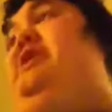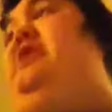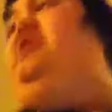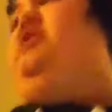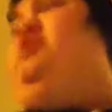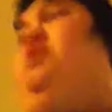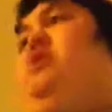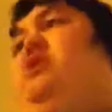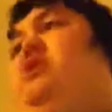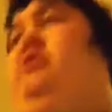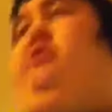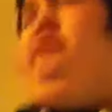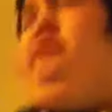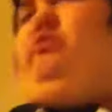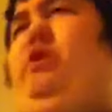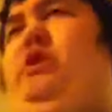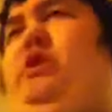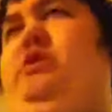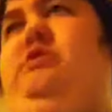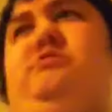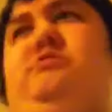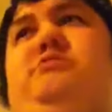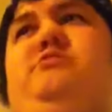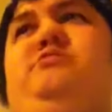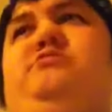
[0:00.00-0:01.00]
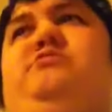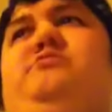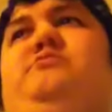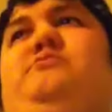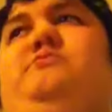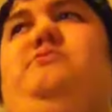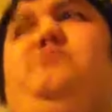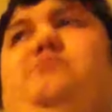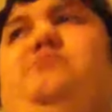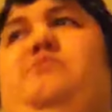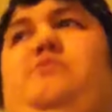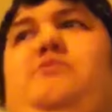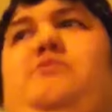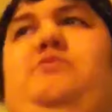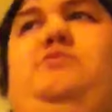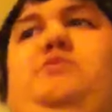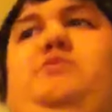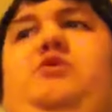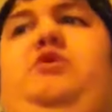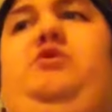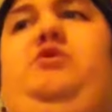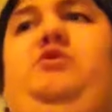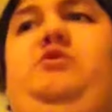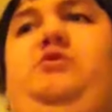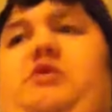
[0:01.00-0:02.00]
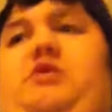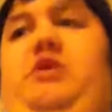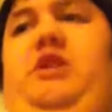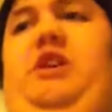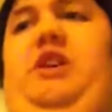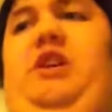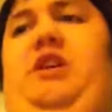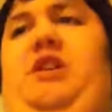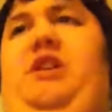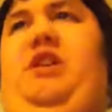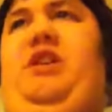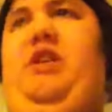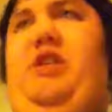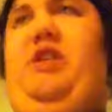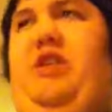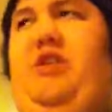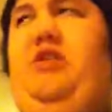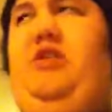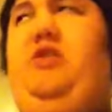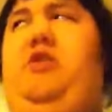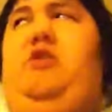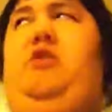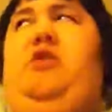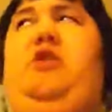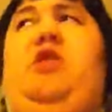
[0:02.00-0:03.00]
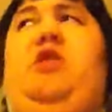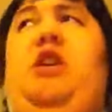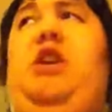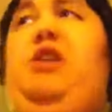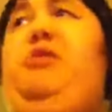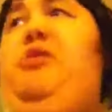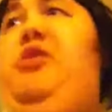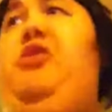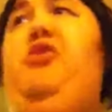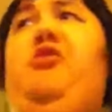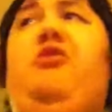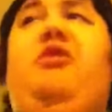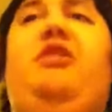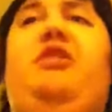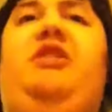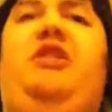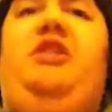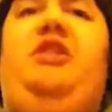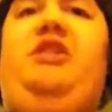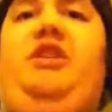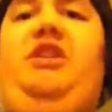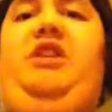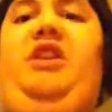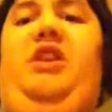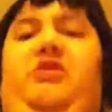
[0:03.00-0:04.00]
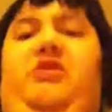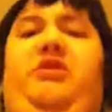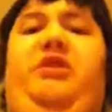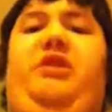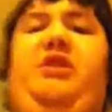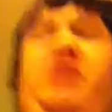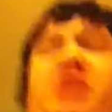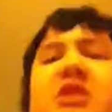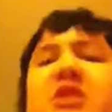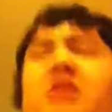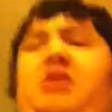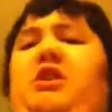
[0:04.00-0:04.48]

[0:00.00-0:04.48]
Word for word: censored. I was like what? And then go on doing it, and I was like,